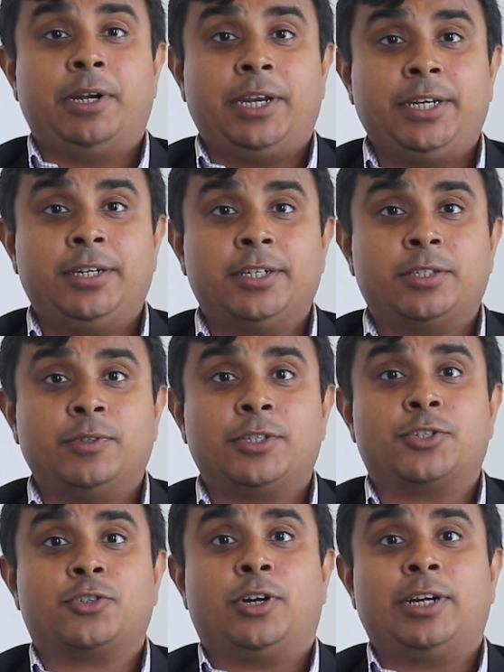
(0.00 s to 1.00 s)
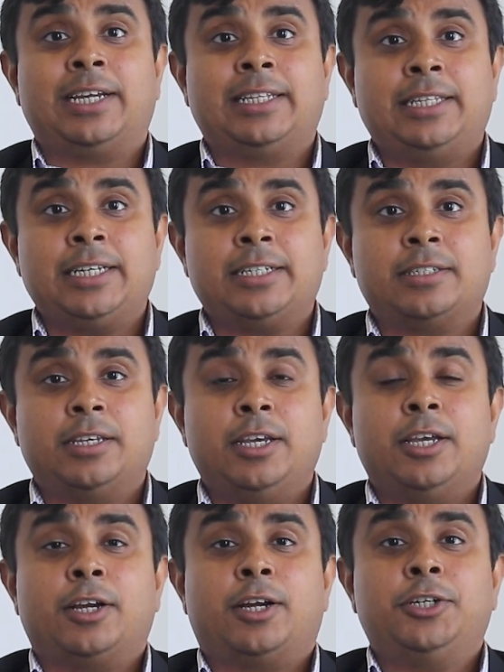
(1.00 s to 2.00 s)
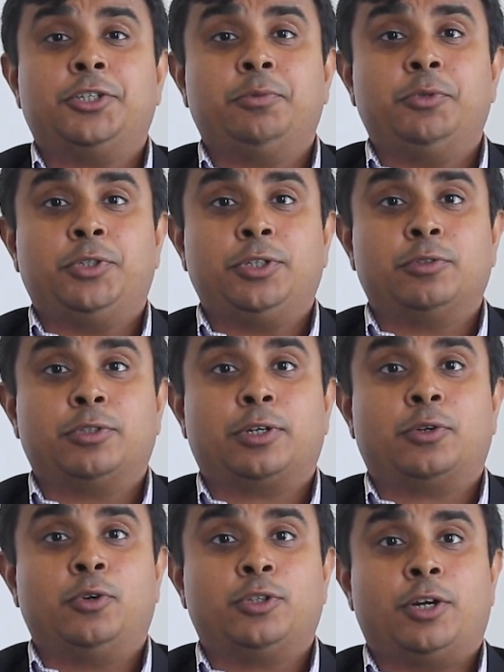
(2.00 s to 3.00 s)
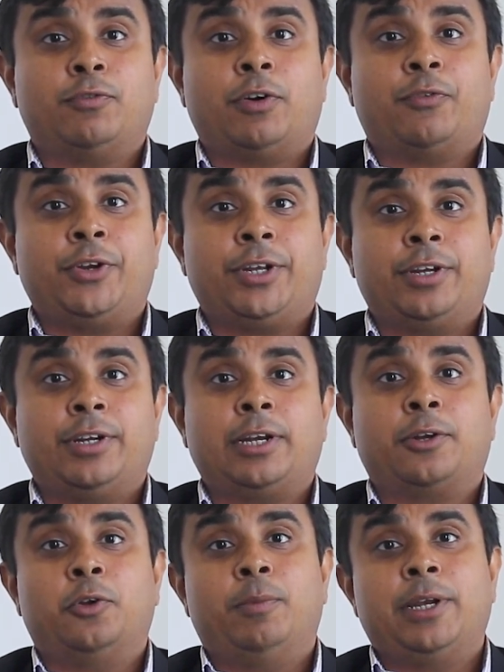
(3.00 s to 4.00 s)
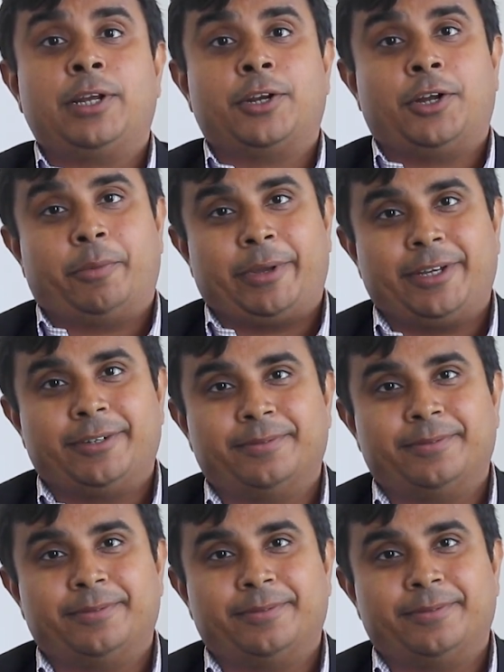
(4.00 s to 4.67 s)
leaders with strong ethics, contributing to the growth of African and global economy.